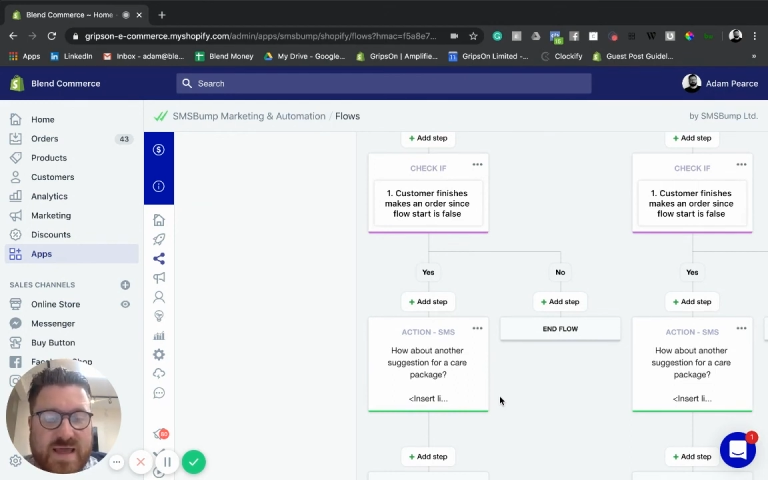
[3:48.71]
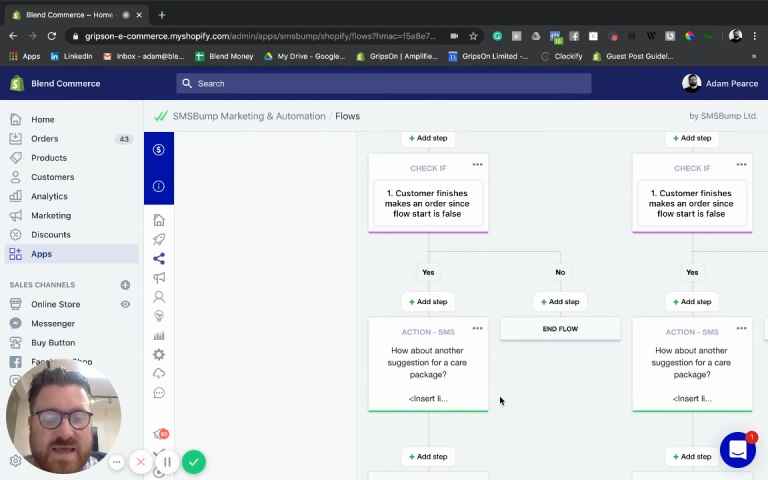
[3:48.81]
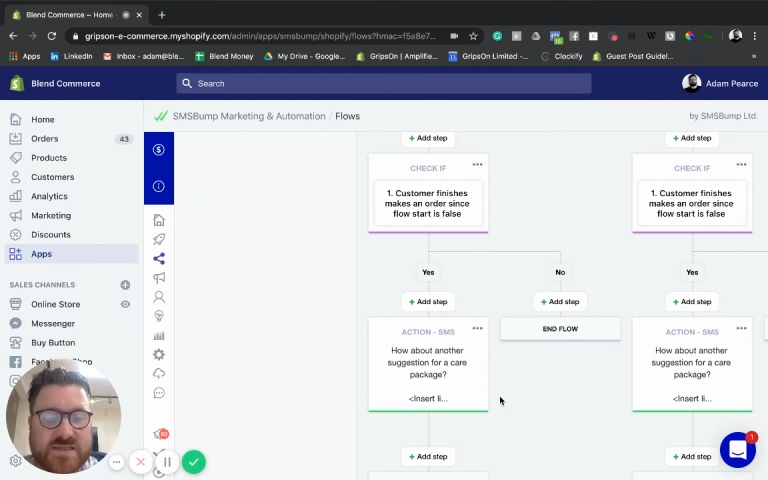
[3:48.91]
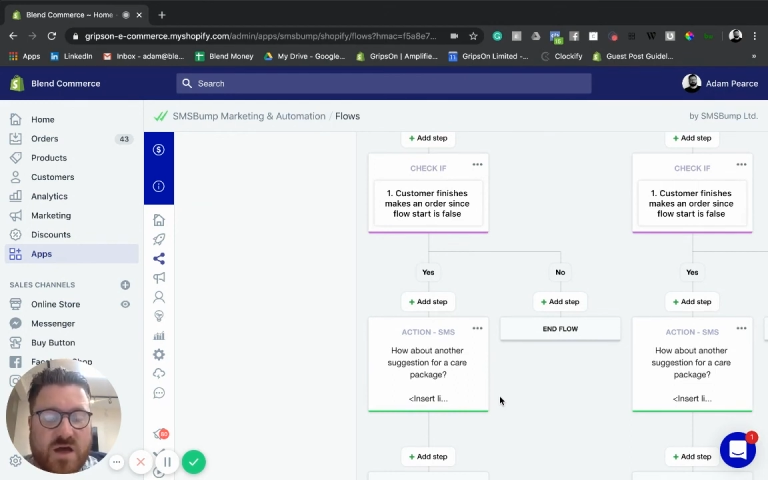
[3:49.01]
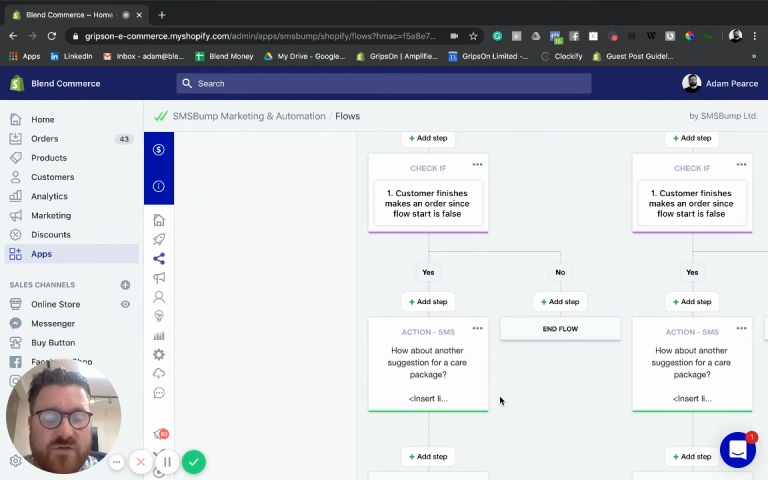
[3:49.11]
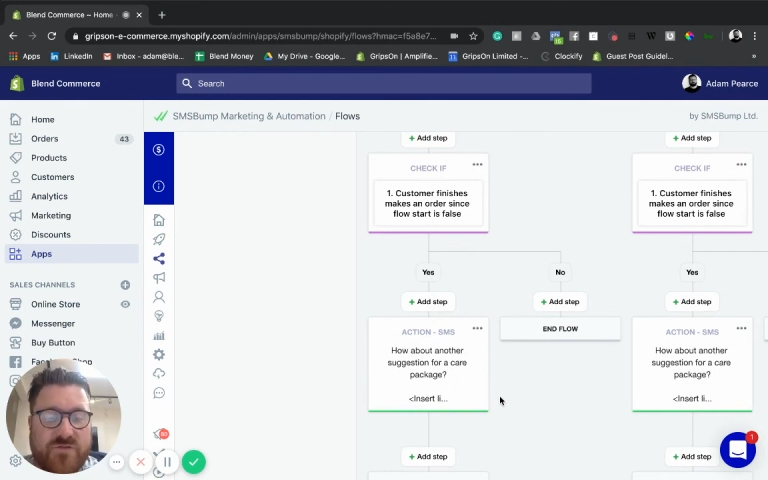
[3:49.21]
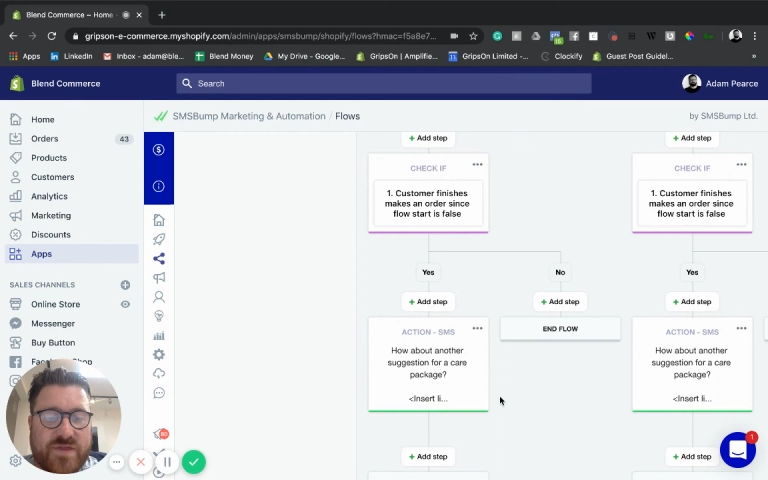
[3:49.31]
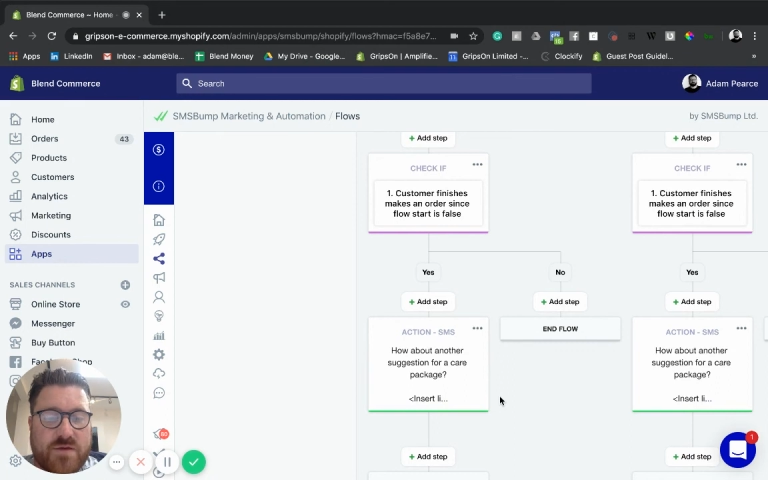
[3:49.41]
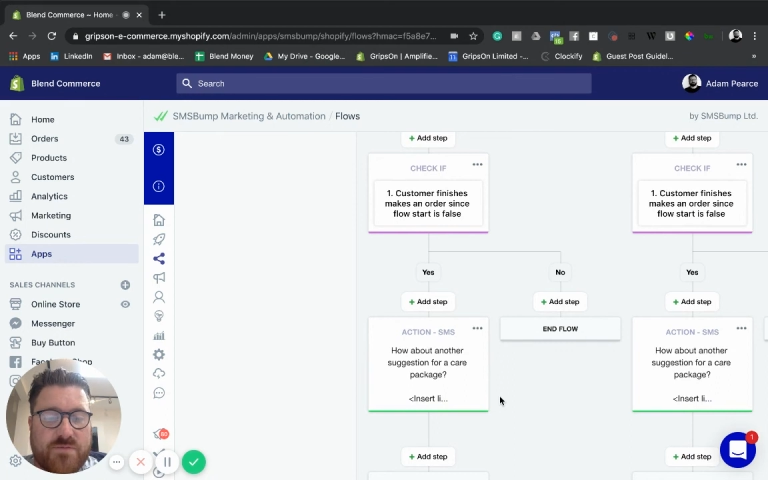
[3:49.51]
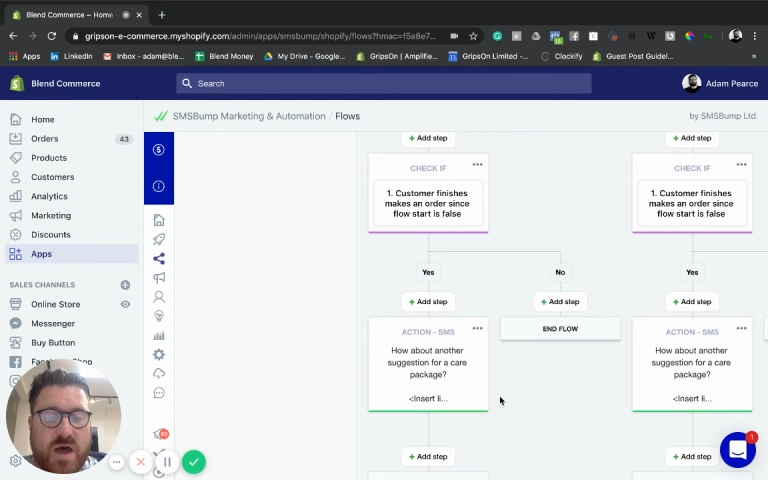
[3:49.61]
is offer
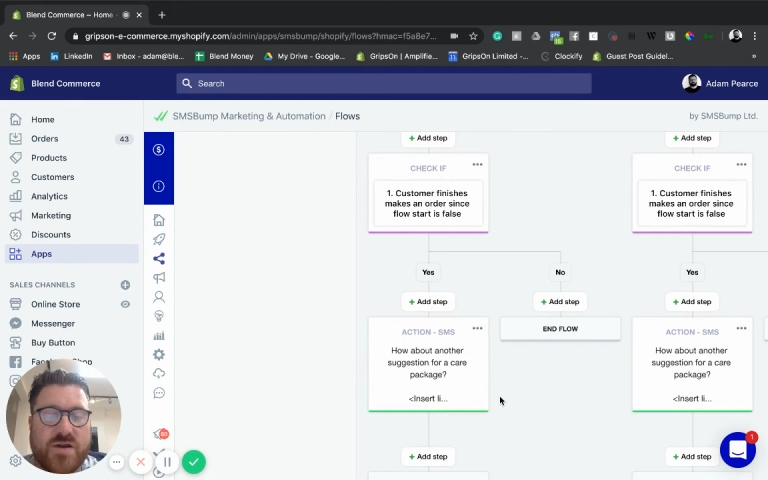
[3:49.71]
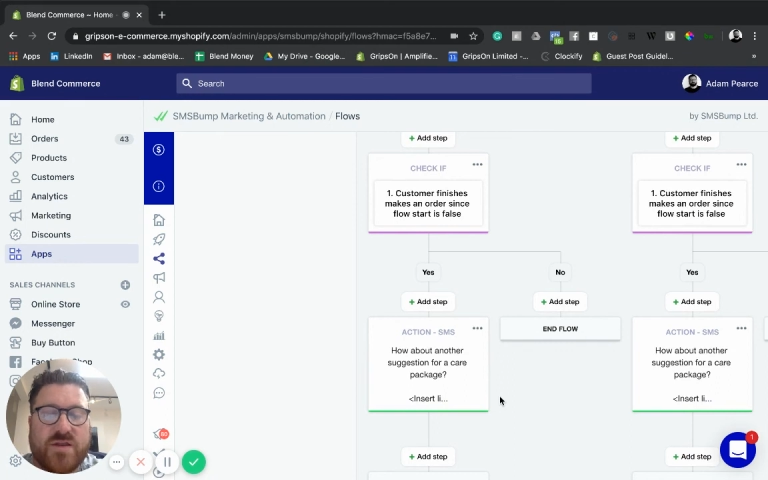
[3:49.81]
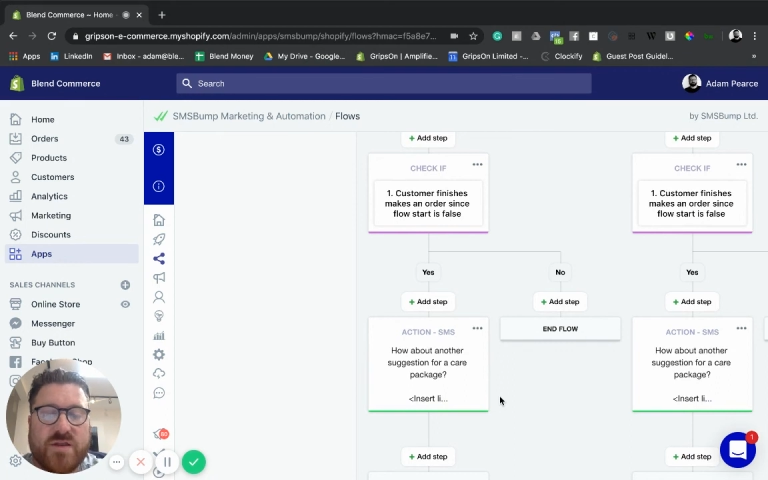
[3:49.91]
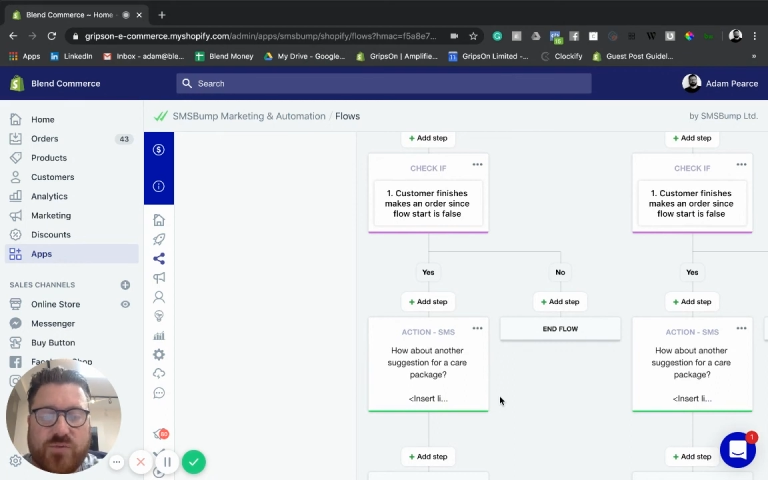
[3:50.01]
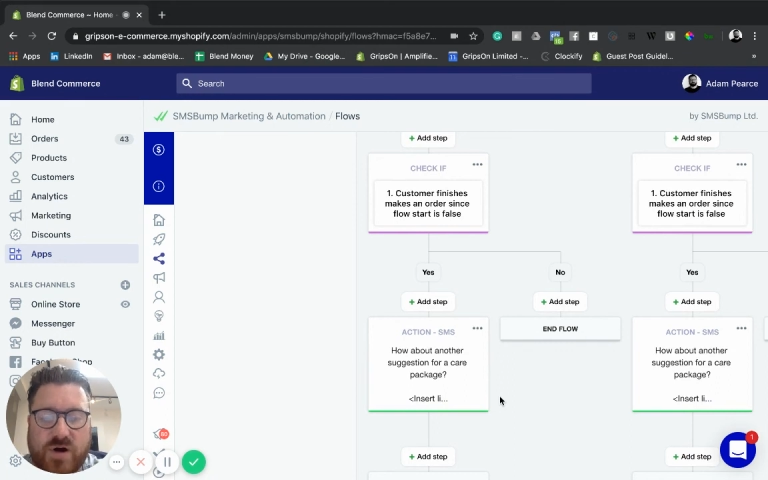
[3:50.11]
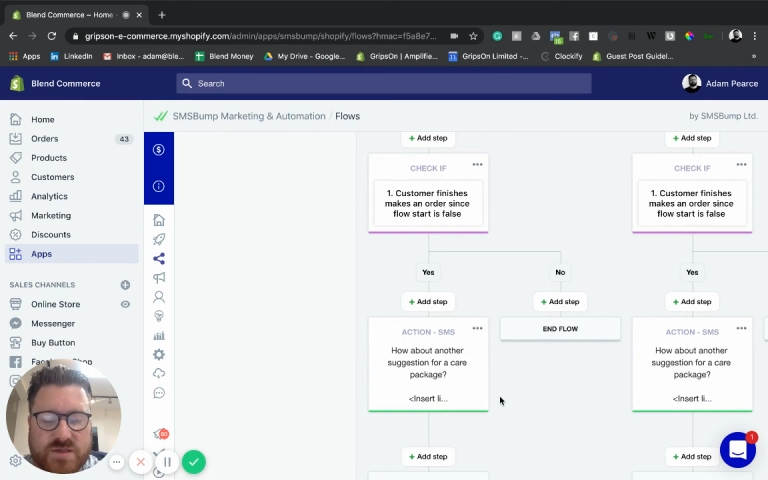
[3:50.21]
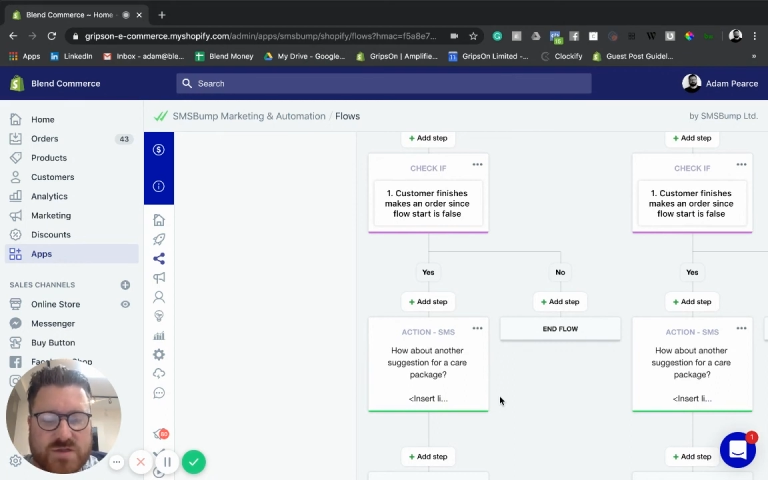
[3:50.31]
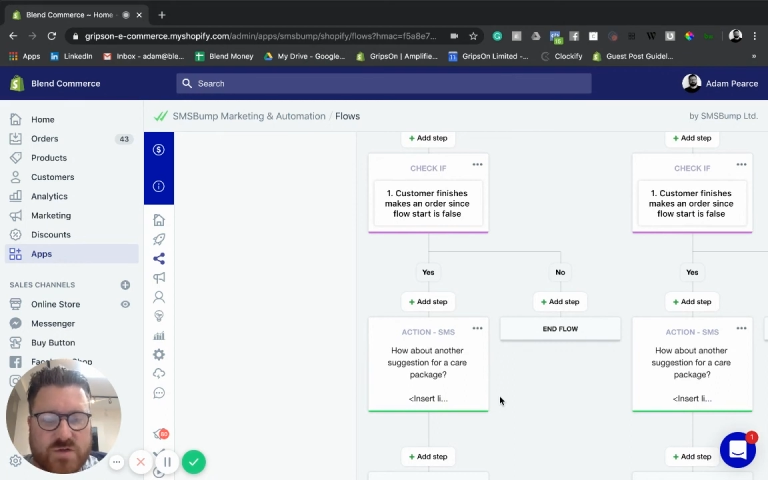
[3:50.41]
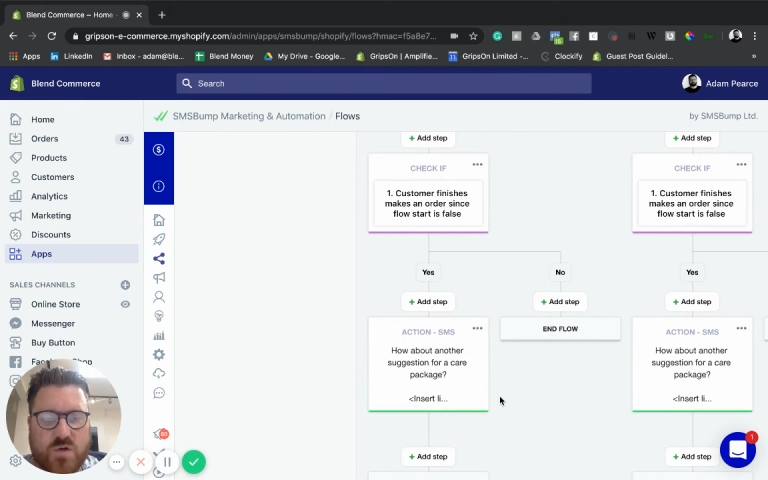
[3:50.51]
them another product